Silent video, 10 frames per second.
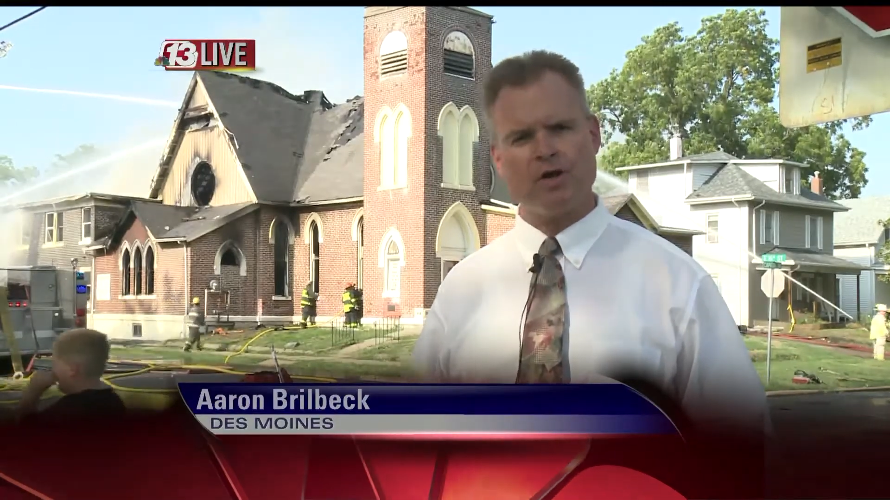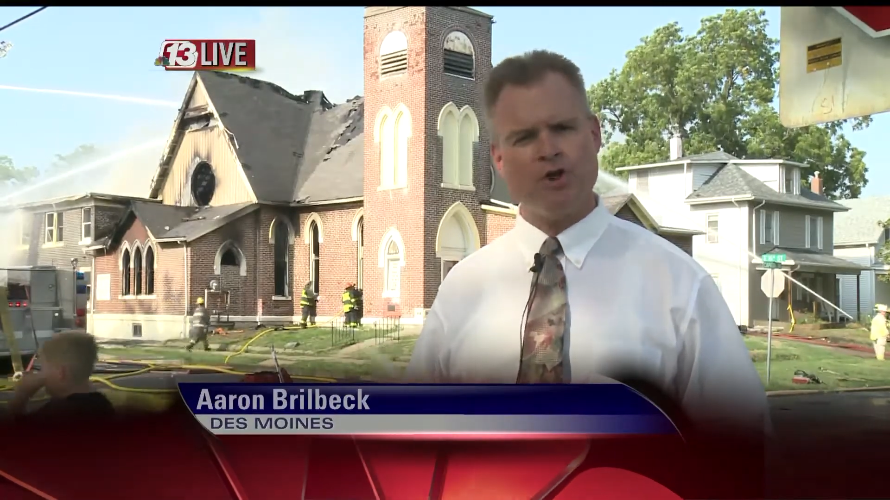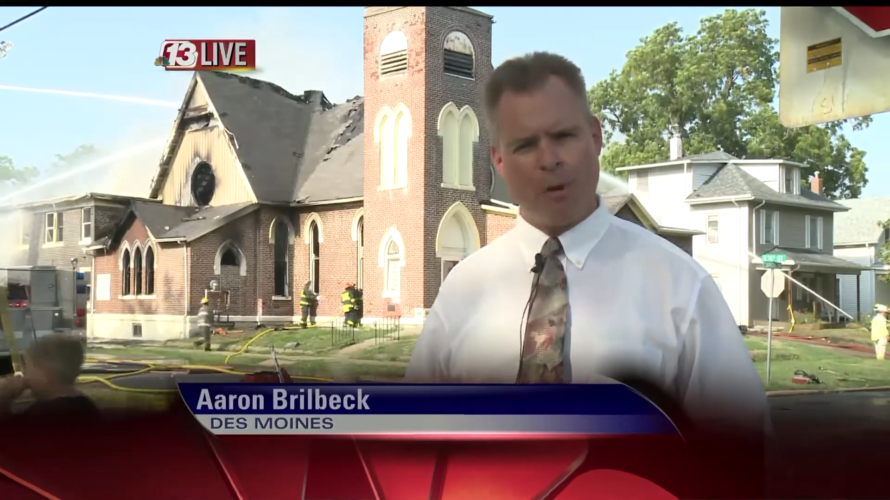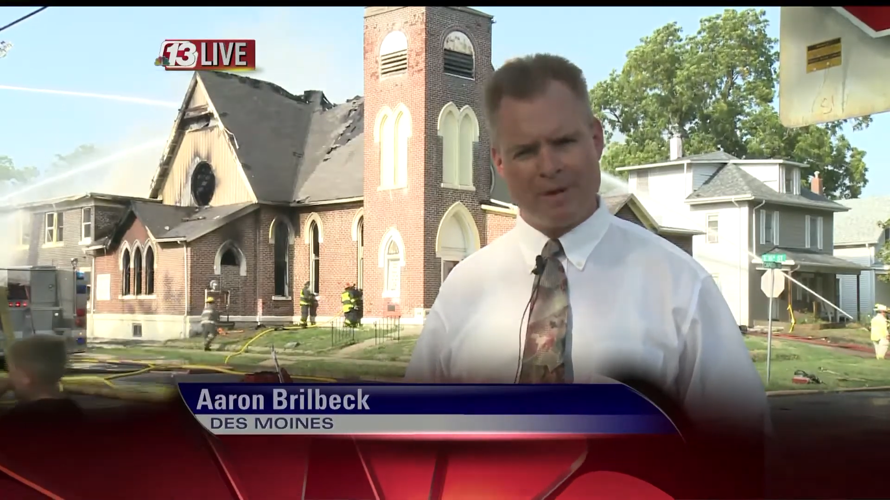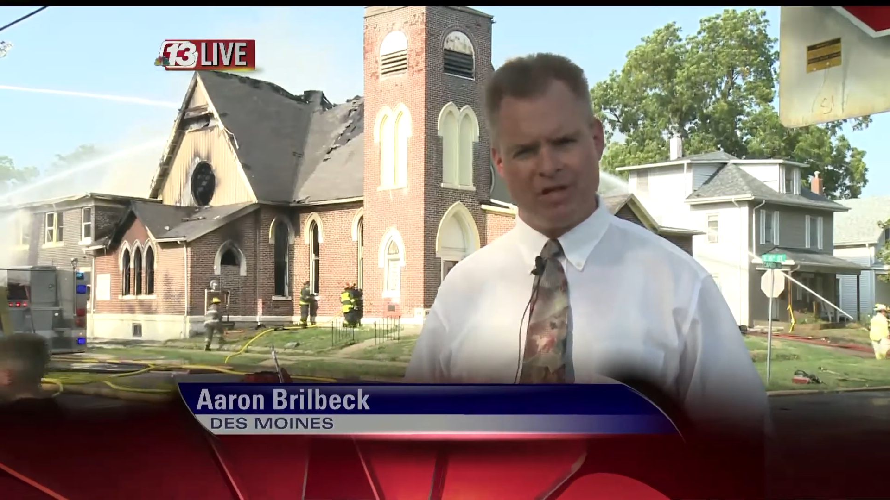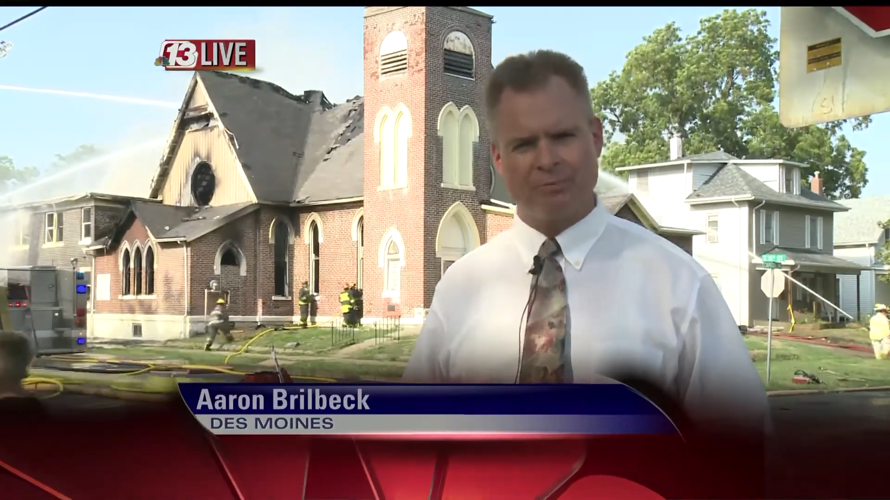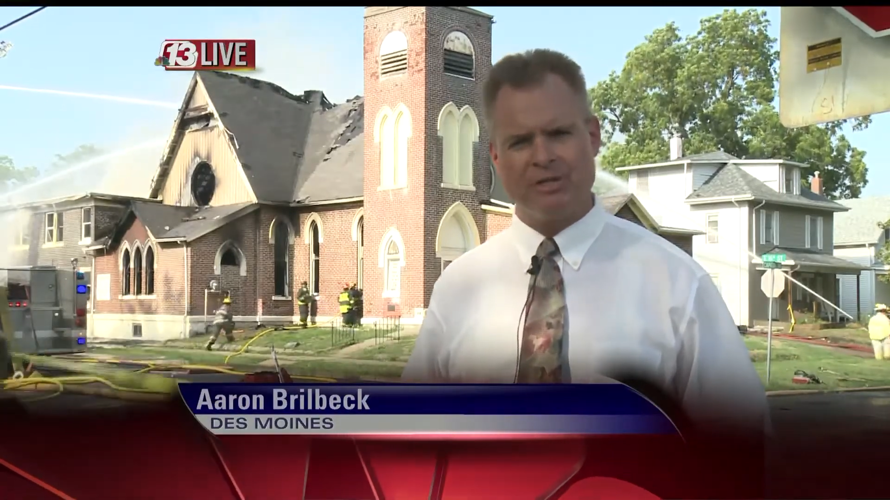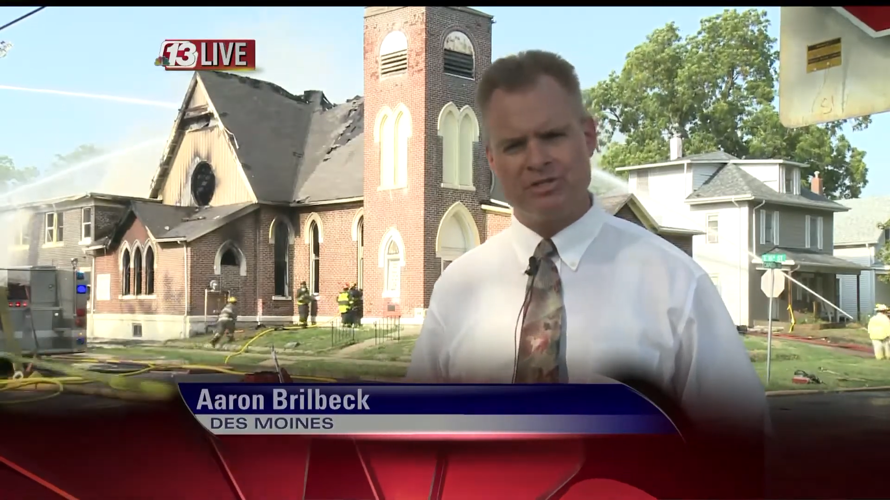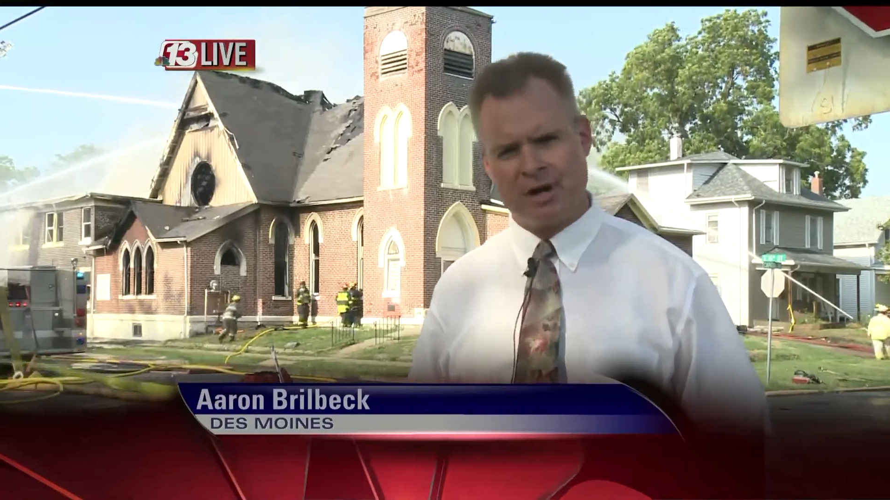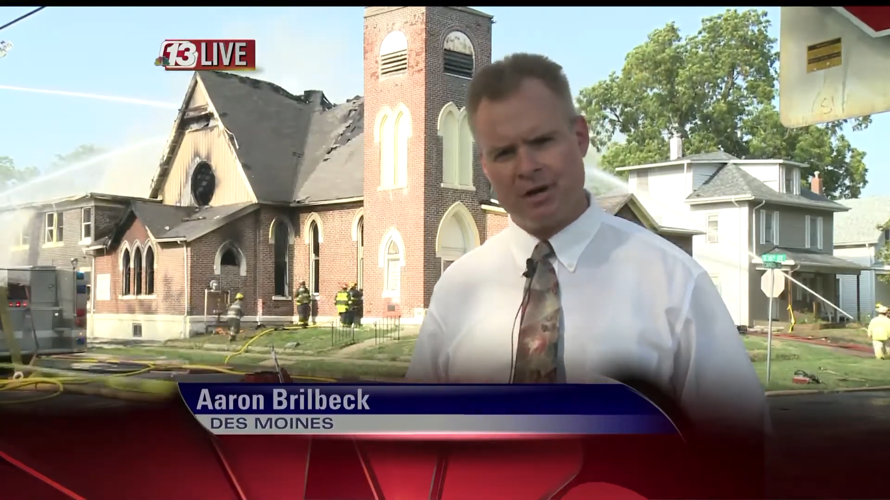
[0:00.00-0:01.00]
Nobody has
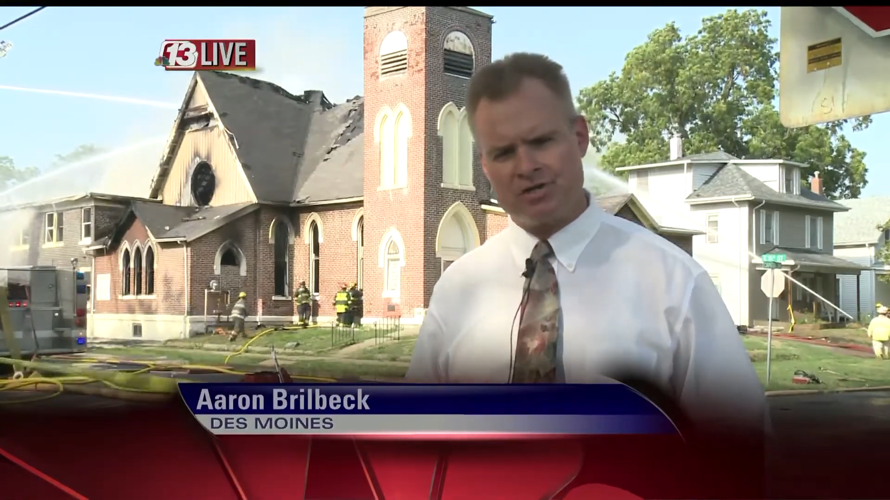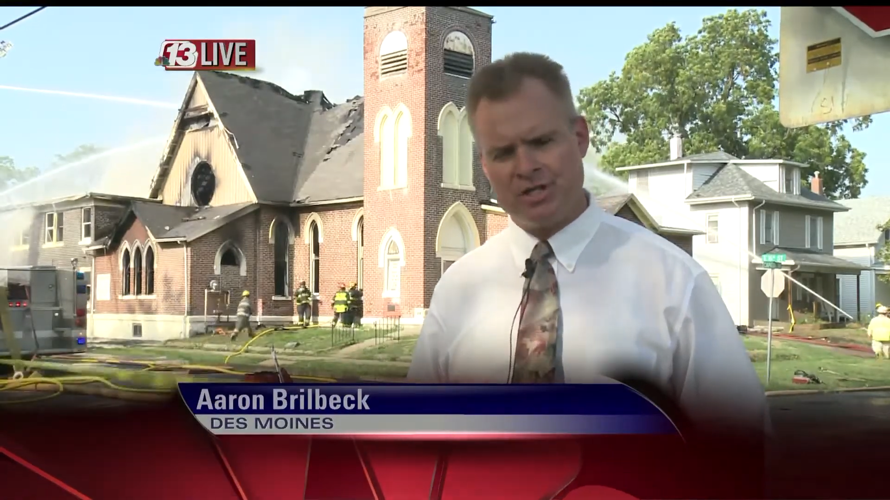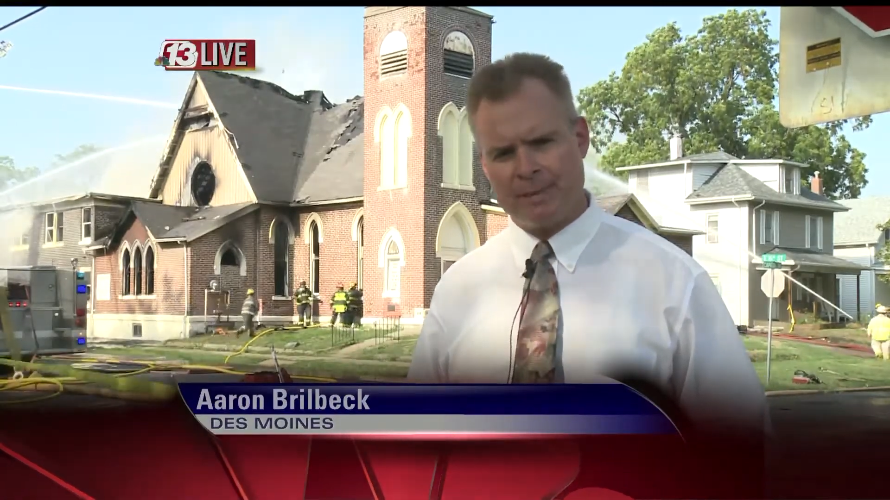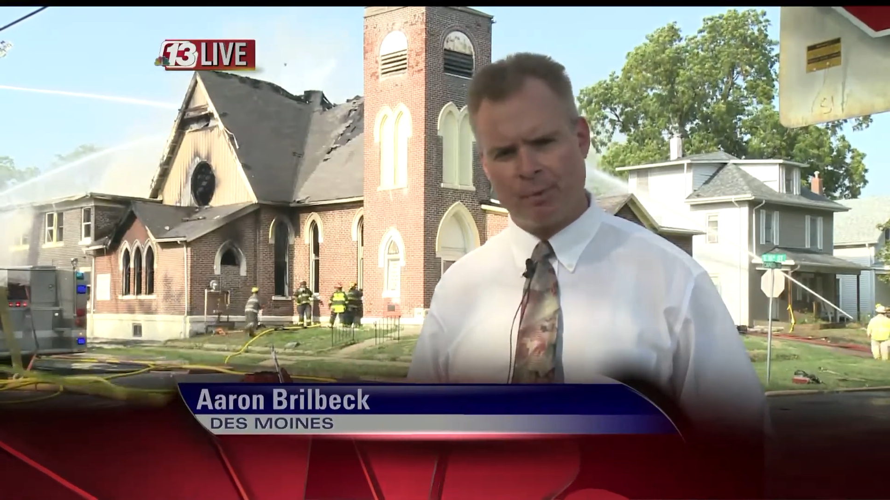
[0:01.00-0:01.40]
been charged yet,